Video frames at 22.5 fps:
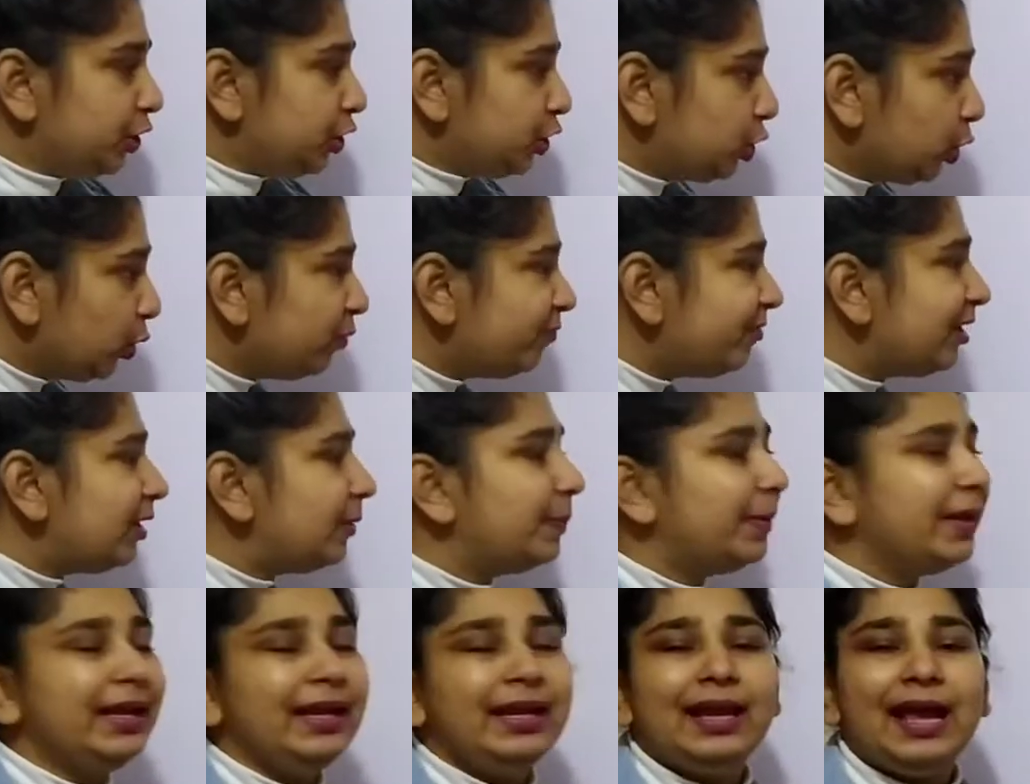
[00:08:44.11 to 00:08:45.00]
You
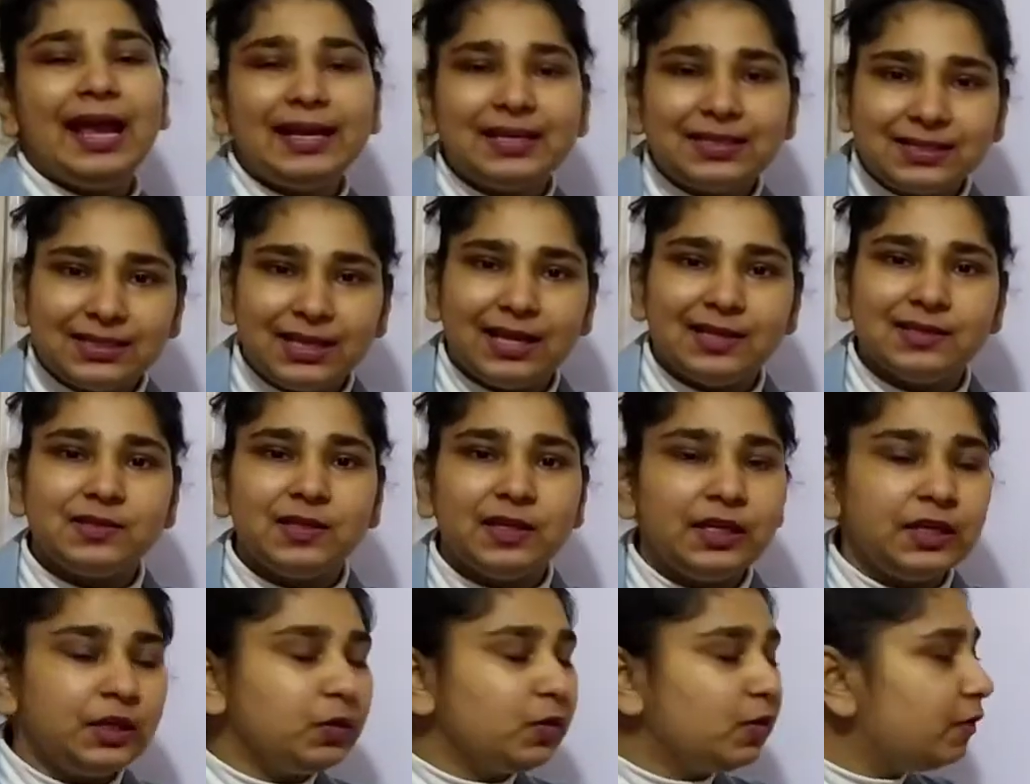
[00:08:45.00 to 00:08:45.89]
will be
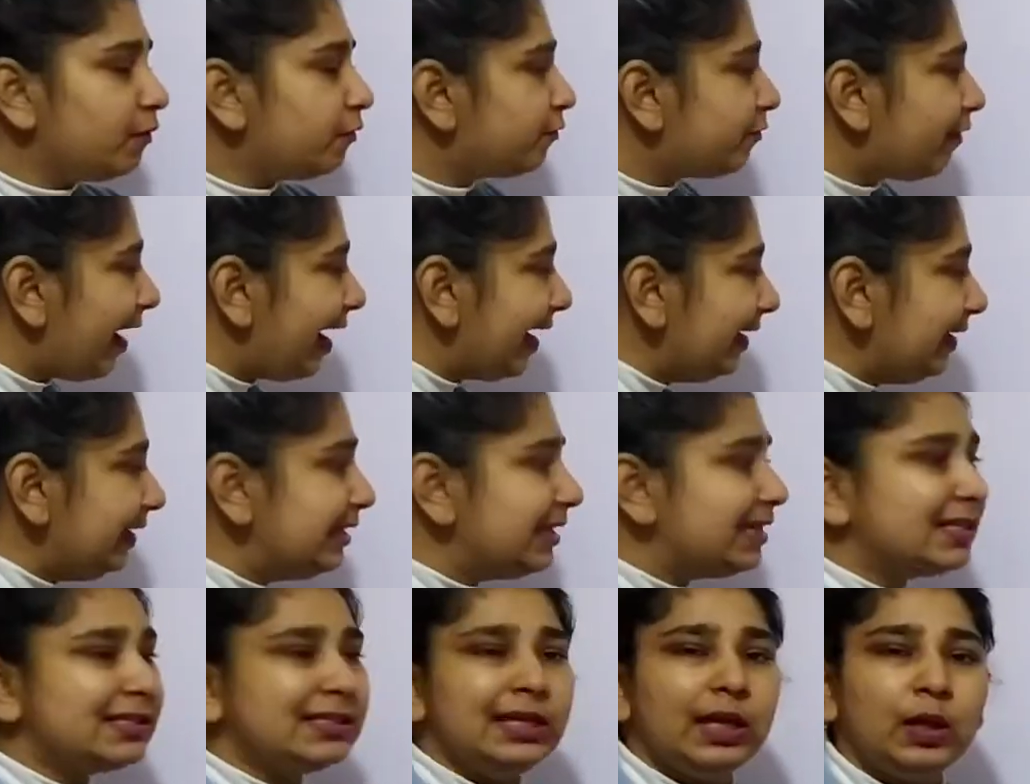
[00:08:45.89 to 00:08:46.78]
accessing your
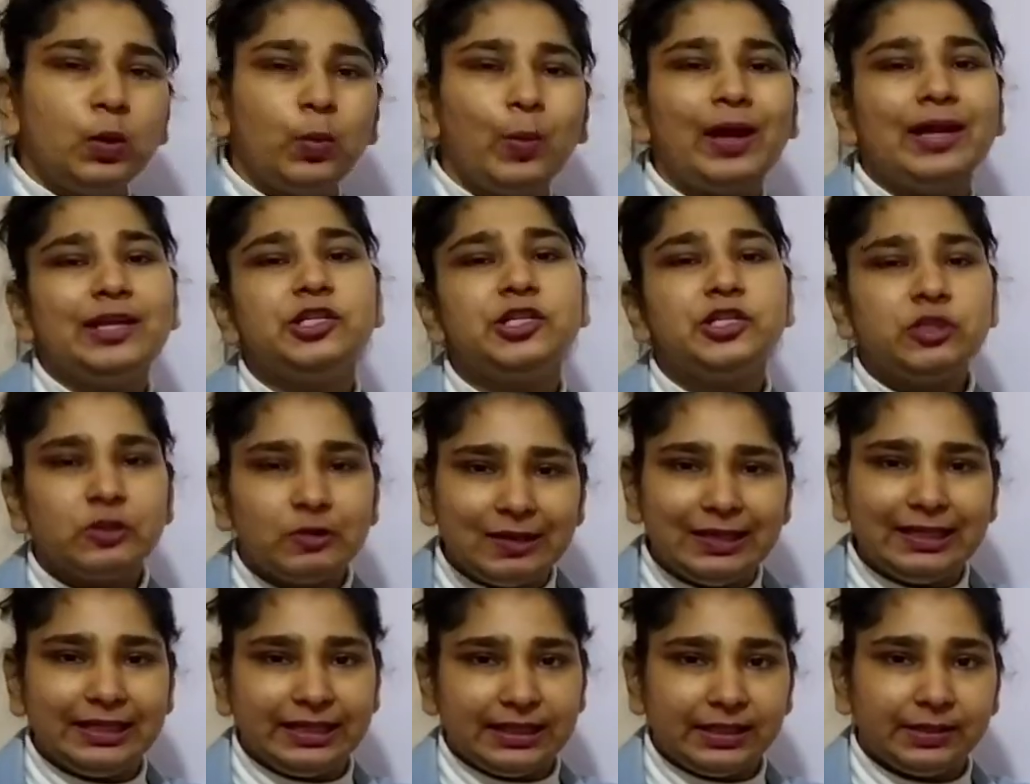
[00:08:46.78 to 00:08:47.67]
file
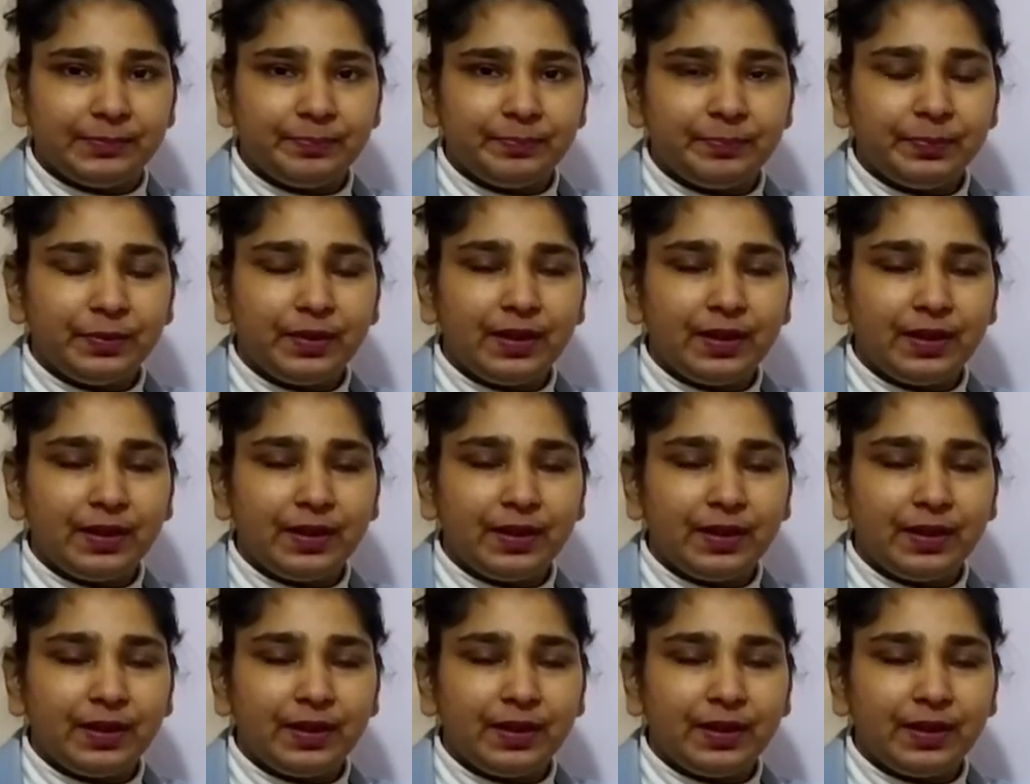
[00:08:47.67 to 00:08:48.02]
sequentially.